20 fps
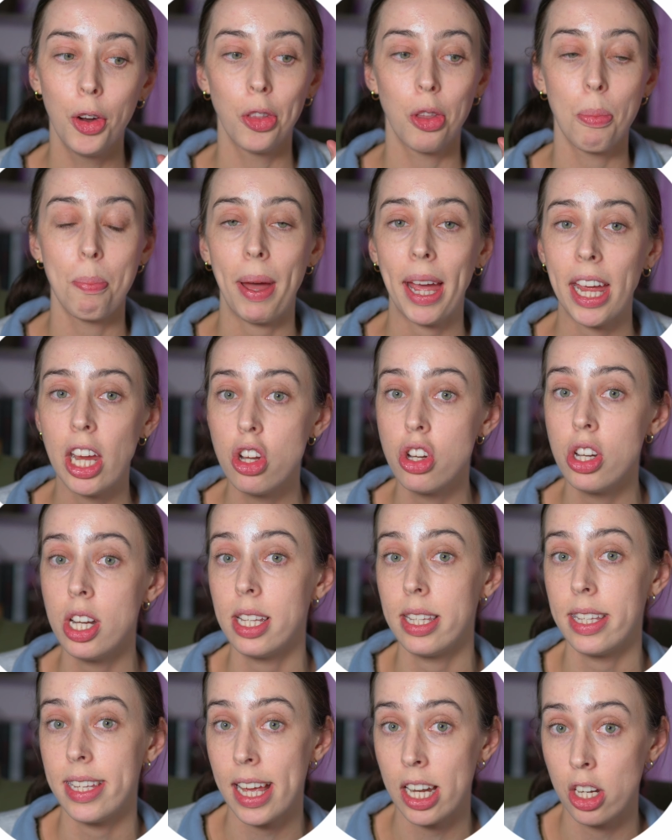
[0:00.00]
The patient
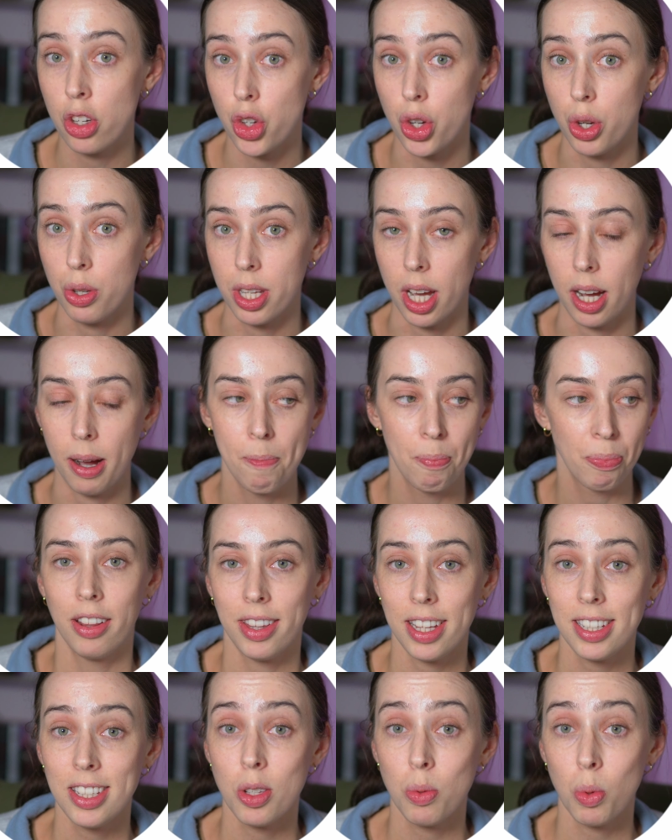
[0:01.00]
is the end user.
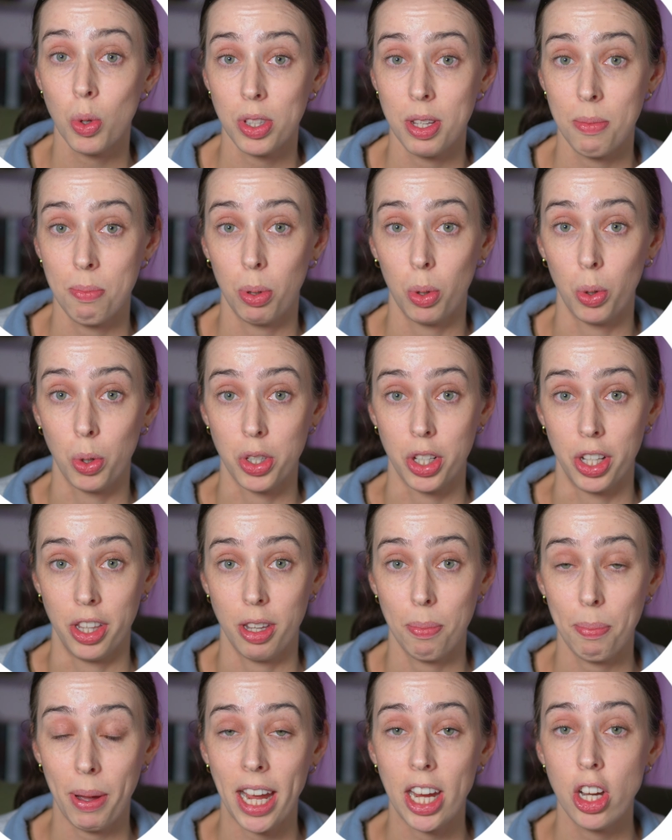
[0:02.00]
This is what's important.
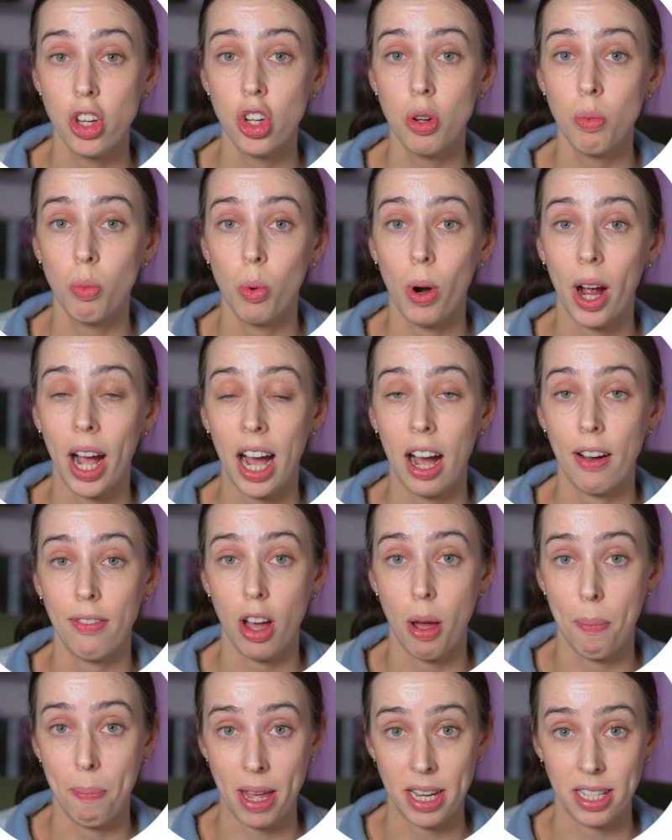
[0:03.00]
The patient will have
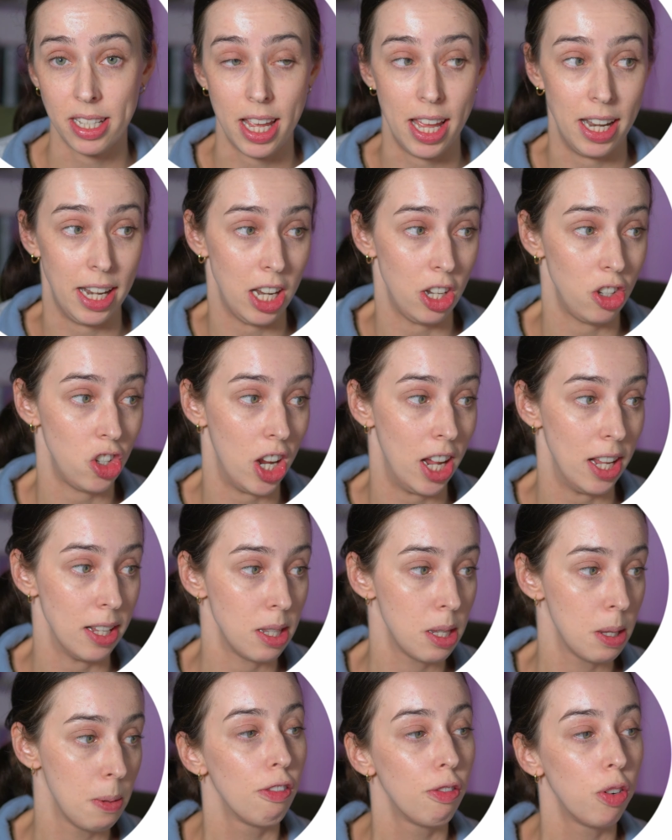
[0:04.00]
a better NHS.